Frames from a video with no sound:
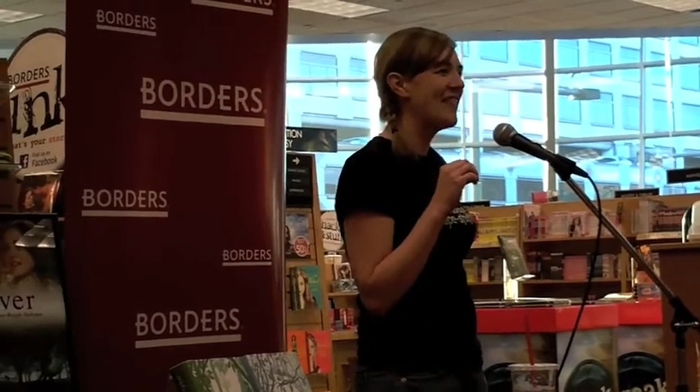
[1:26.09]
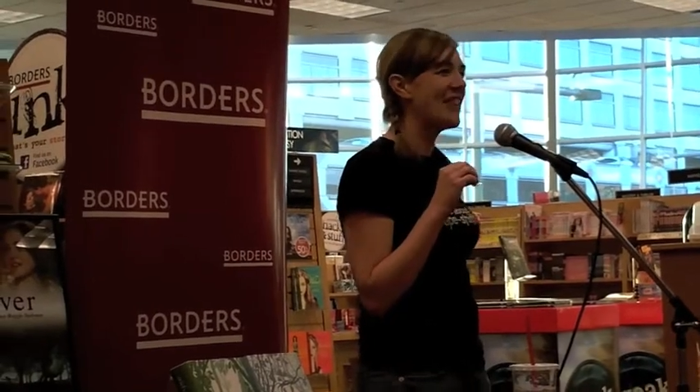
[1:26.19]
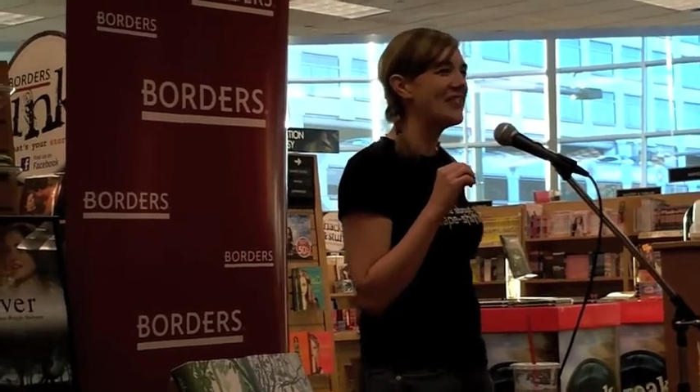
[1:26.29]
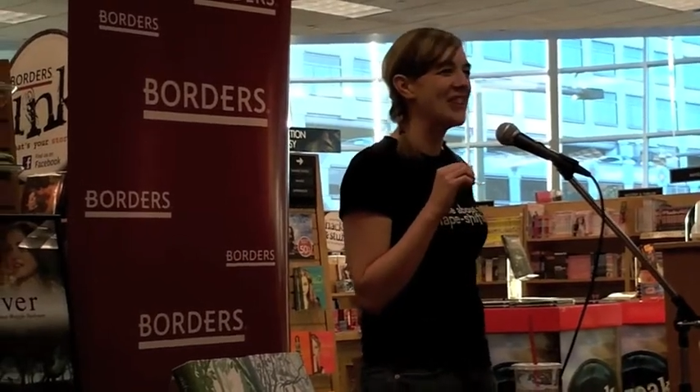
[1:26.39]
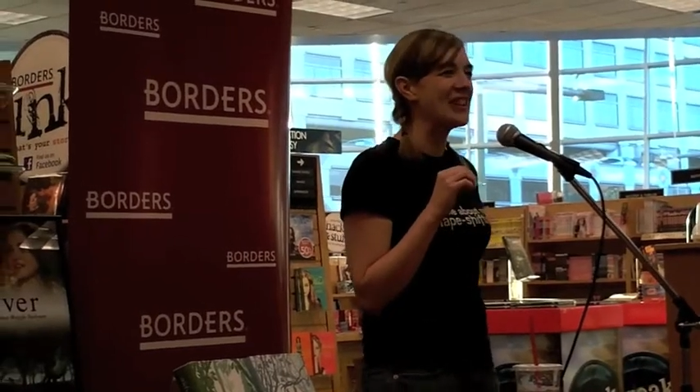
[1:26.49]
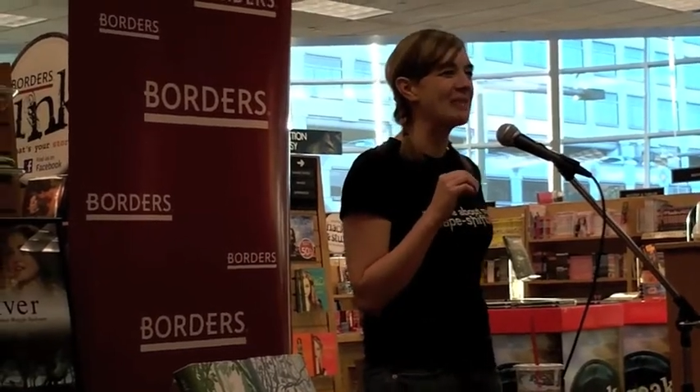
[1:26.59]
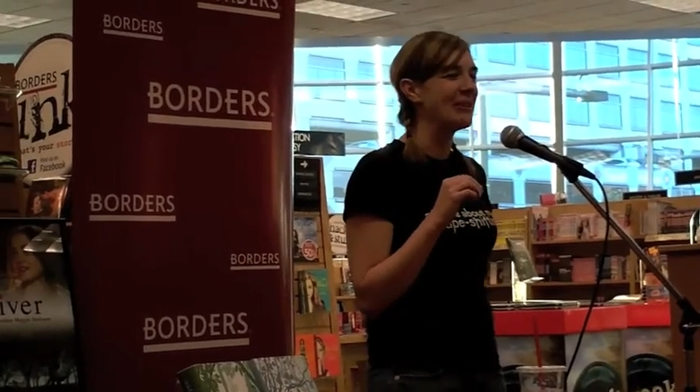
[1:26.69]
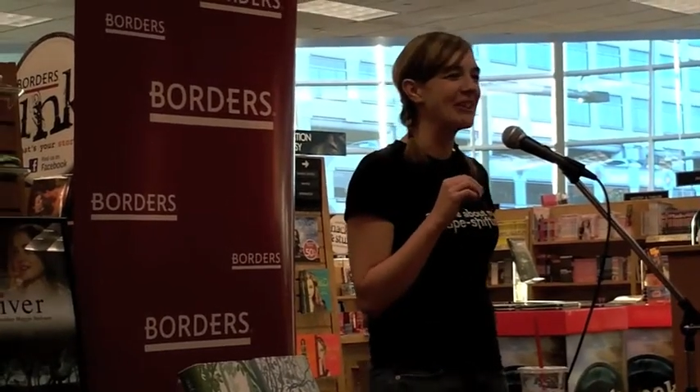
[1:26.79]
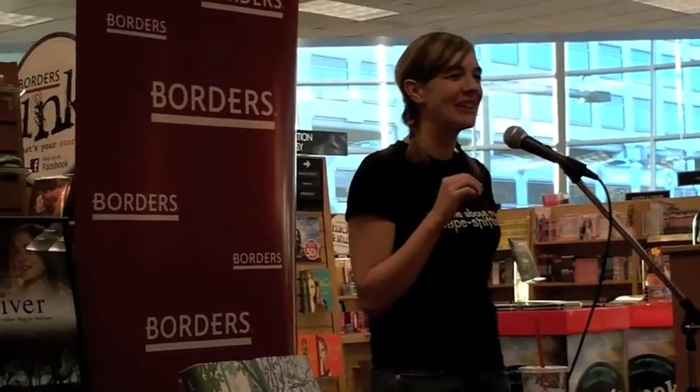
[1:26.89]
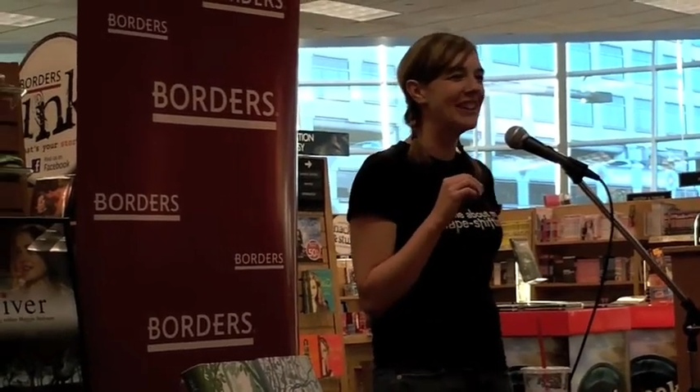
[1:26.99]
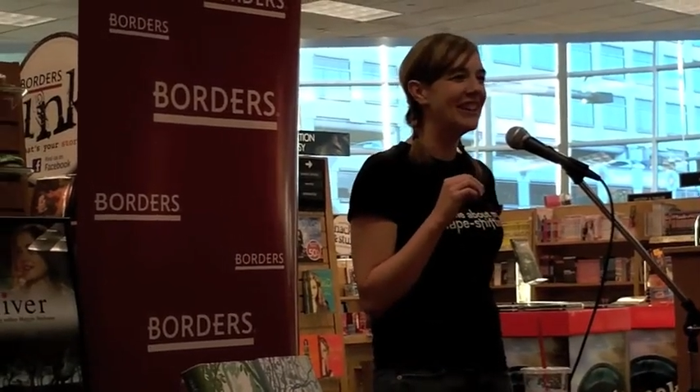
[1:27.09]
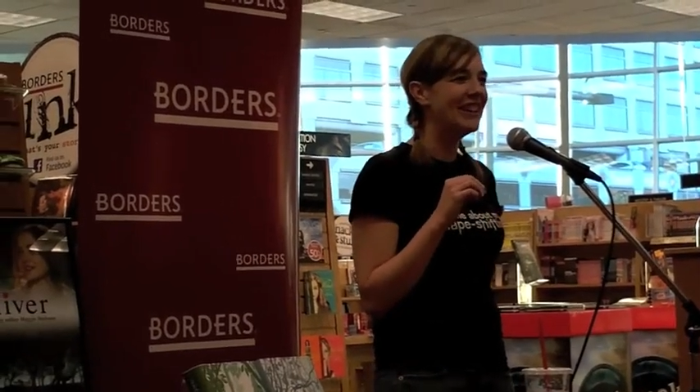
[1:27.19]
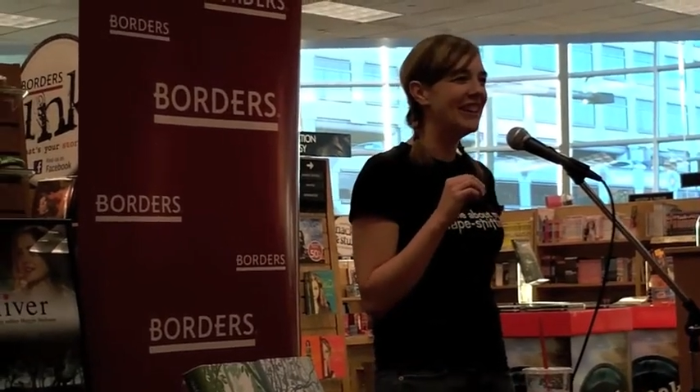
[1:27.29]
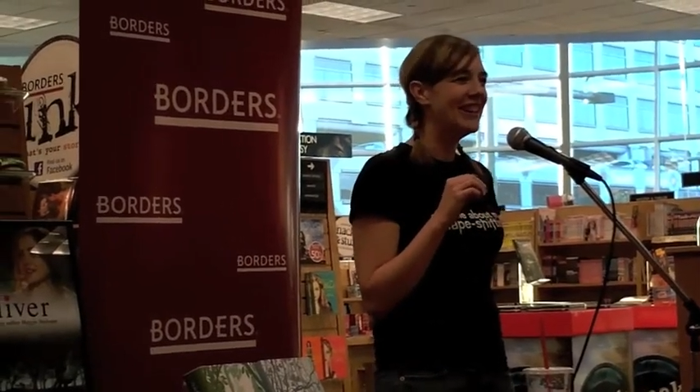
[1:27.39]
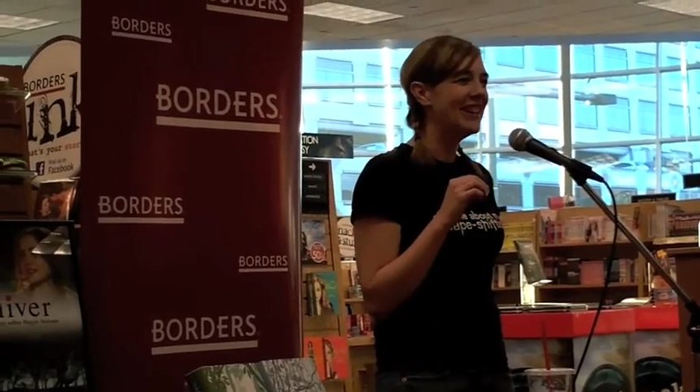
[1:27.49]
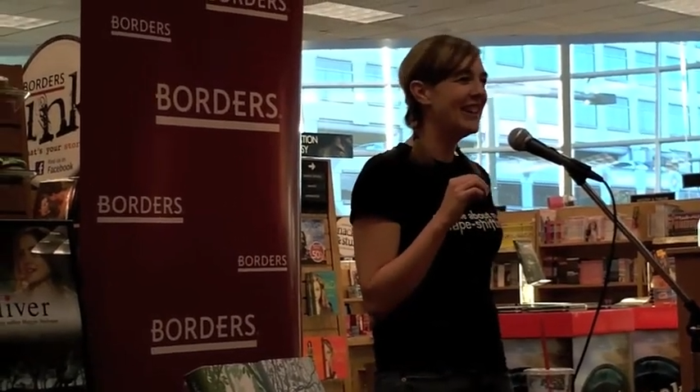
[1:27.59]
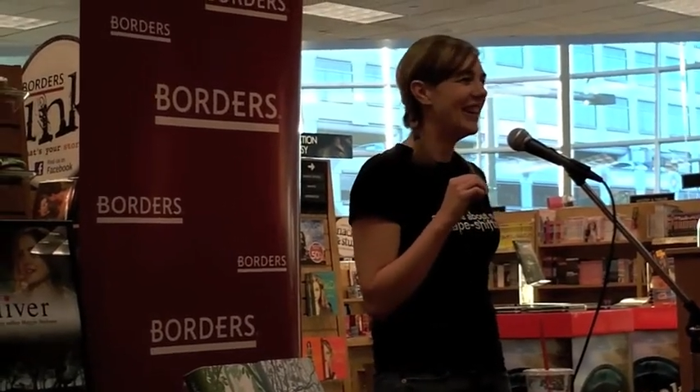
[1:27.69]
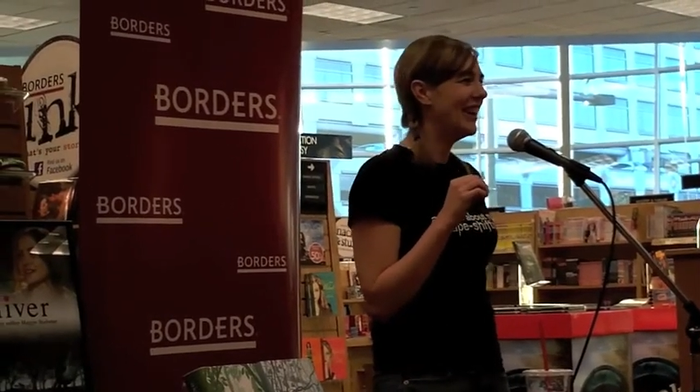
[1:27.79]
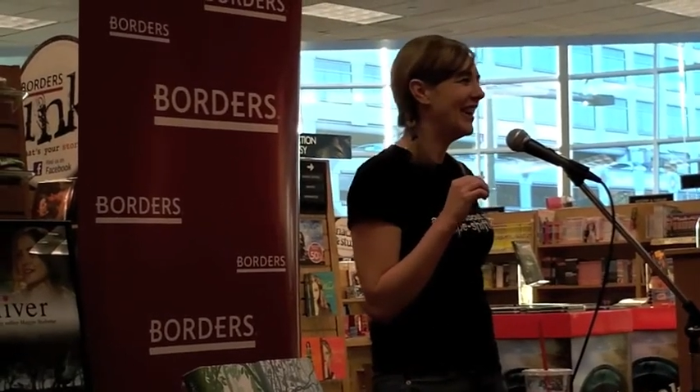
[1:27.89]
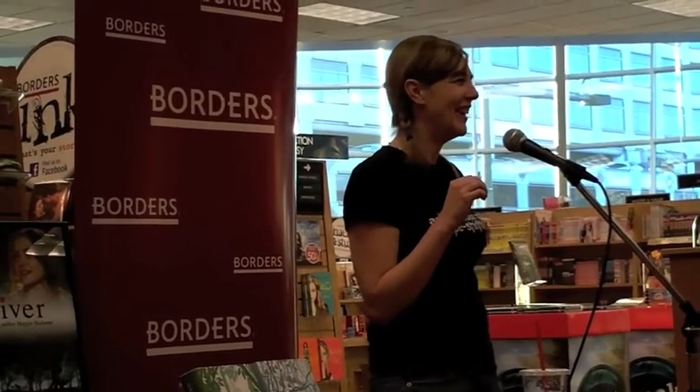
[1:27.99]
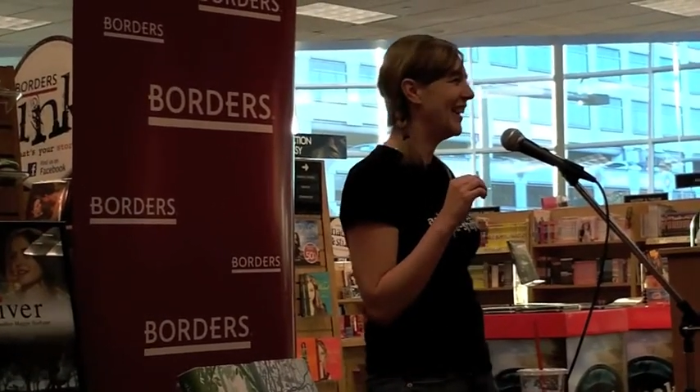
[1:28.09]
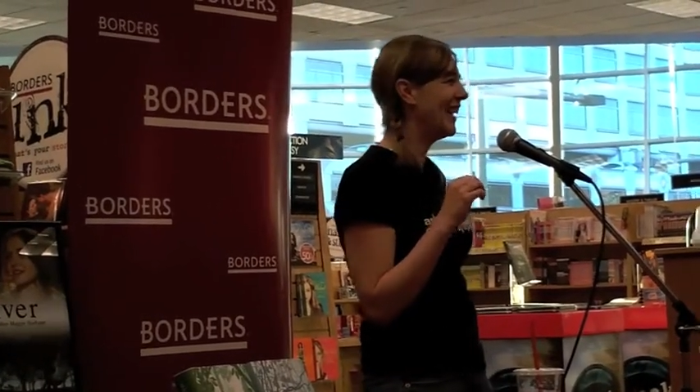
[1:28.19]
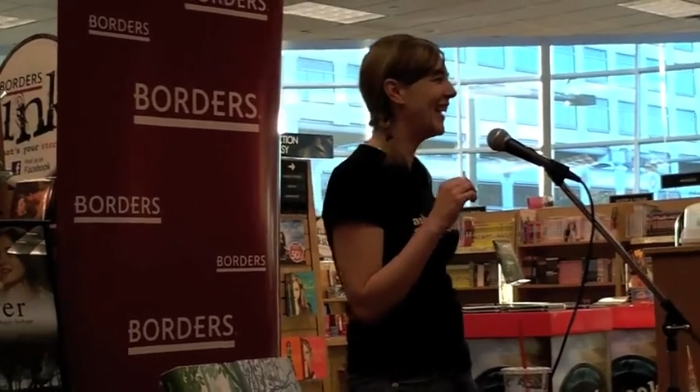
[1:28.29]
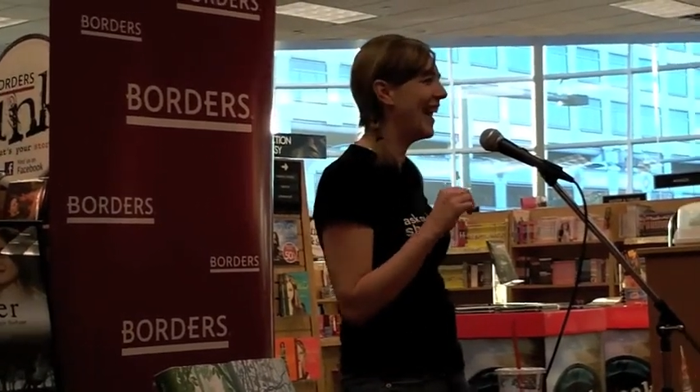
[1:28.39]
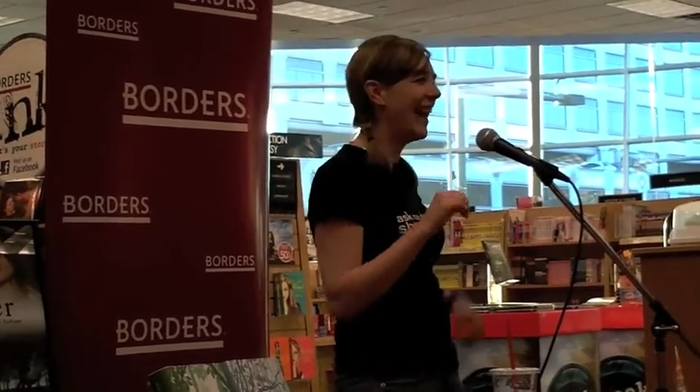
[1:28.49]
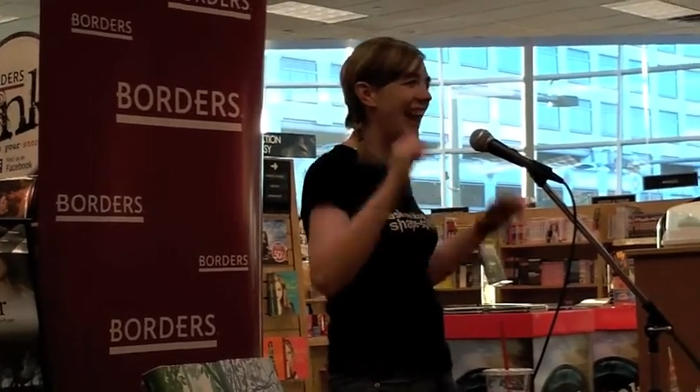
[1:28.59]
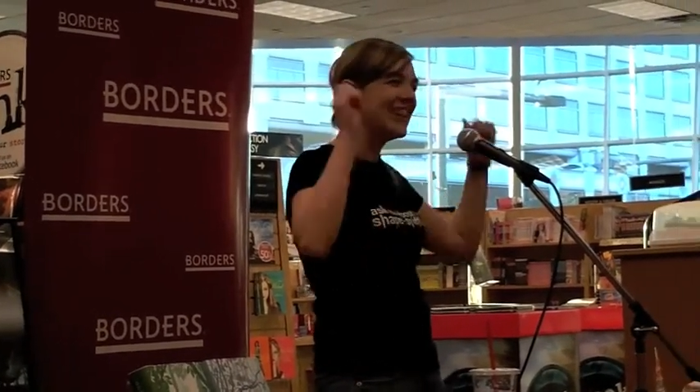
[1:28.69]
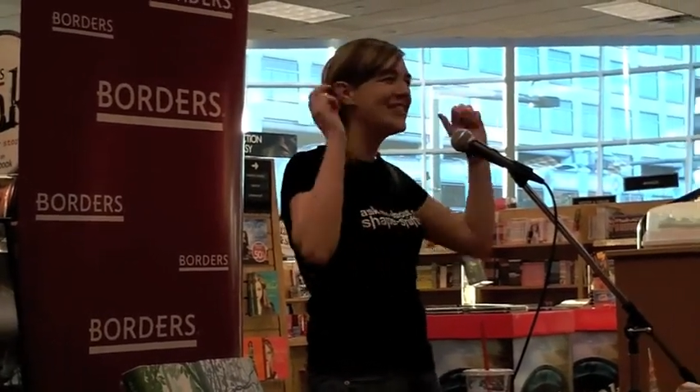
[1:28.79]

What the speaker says: How about Facebook? Hey,